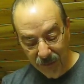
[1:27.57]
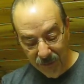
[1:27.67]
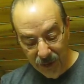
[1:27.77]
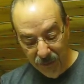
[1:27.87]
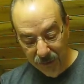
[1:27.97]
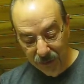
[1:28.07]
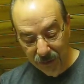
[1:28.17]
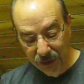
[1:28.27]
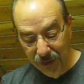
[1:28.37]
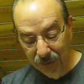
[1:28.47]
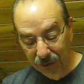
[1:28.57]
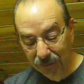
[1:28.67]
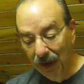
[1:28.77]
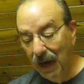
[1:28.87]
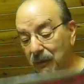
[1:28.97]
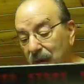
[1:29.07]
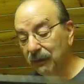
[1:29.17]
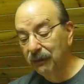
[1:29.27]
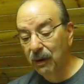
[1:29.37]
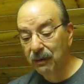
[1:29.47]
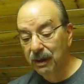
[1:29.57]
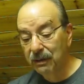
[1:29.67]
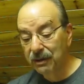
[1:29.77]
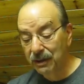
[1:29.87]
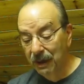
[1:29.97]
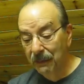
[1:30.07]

he was a, he's a vibraphonist,